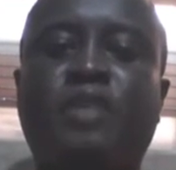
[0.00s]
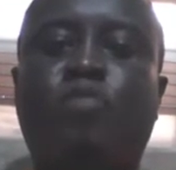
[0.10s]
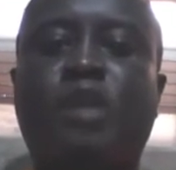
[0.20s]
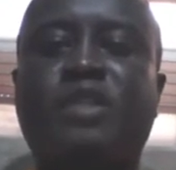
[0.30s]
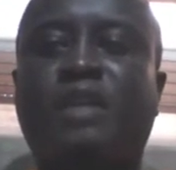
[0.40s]
to
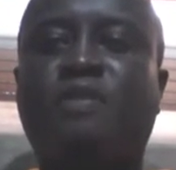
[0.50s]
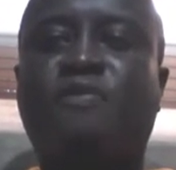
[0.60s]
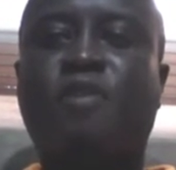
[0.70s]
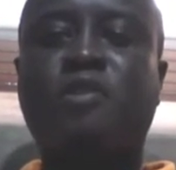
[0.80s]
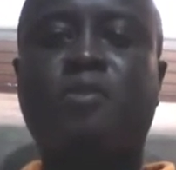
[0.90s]
my channel
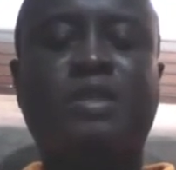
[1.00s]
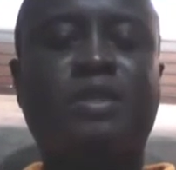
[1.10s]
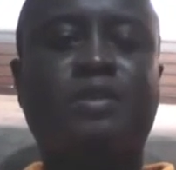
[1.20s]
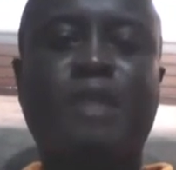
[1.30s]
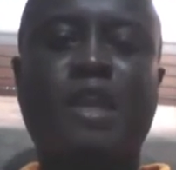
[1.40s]
Fox
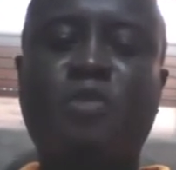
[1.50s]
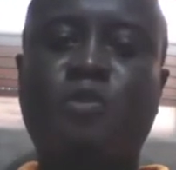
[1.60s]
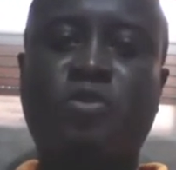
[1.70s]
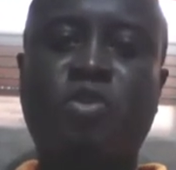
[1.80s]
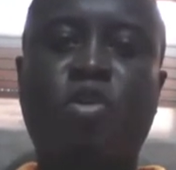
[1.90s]
Business. My name is
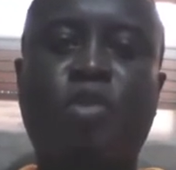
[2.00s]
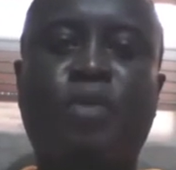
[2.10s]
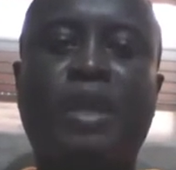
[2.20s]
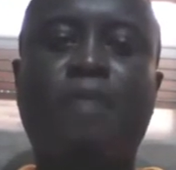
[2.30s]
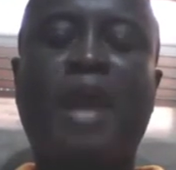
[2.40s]
Ofosu
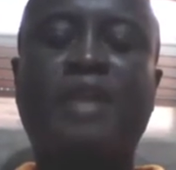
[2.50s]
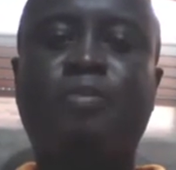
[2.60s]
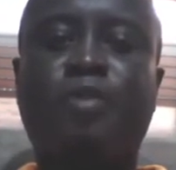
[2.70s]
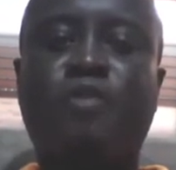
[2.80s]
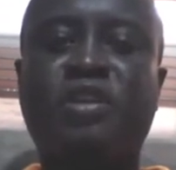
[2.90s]
Godwin, a marketing
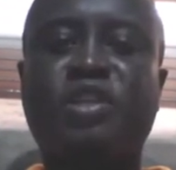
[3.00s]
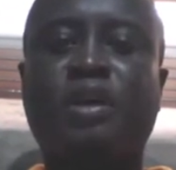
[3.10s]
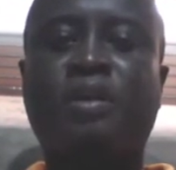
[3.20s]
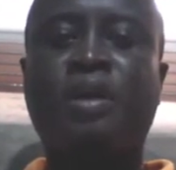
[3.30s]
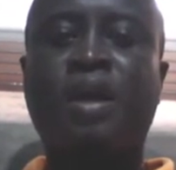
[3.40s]

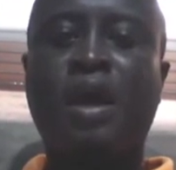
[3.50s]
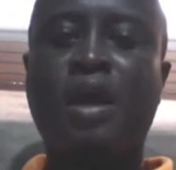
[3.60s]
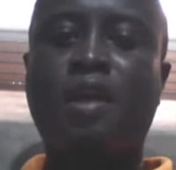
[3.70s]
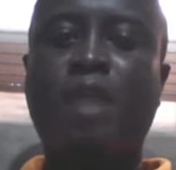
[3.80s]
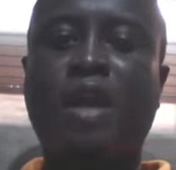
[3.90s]
professional
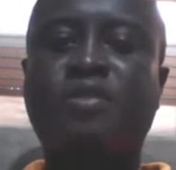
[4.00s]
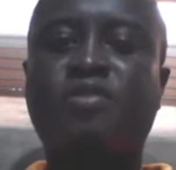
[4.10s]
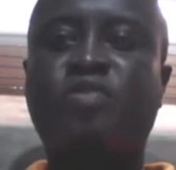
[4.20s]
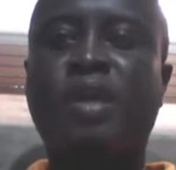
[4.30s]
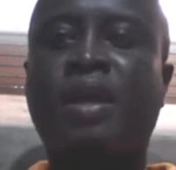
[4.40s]
and a marketing
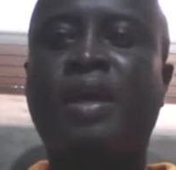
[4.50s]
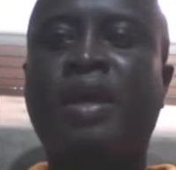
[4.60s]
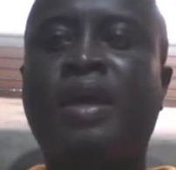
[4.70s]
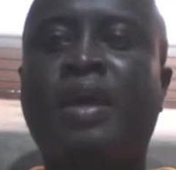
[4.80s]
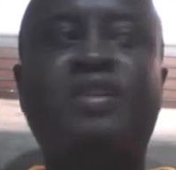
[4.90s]
trainer.
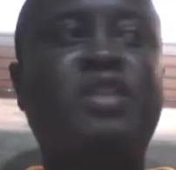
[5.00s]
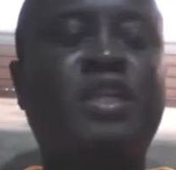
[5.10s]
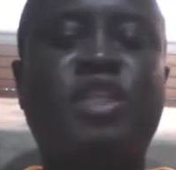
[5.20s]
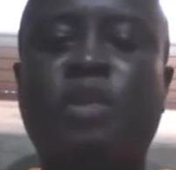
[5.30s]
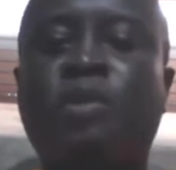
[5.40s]
In this
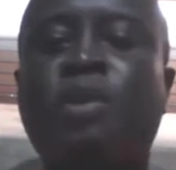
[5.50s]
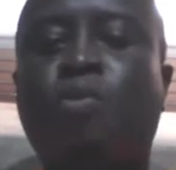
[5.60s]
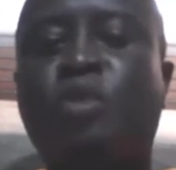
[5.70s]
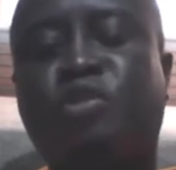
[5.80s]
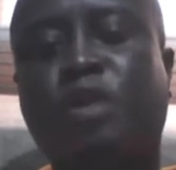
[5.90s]
edition,
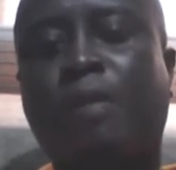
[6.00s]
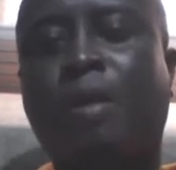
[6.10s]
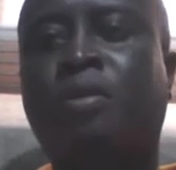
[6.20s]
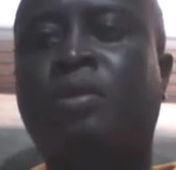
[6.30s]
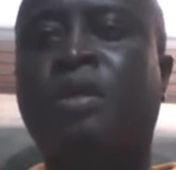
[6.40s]
we'll talk
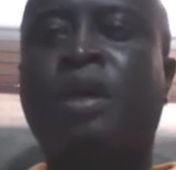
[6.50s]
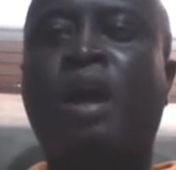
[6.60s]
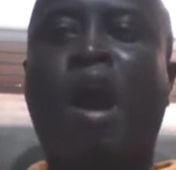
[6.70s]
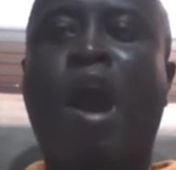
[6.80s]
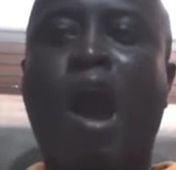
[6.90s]
about
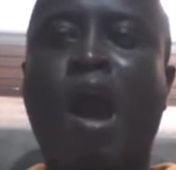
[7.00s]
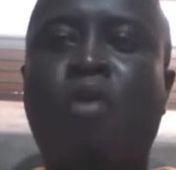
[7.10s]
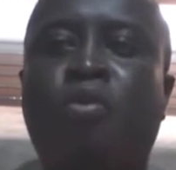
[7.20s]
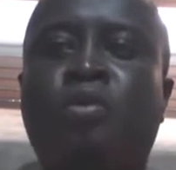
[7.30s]
how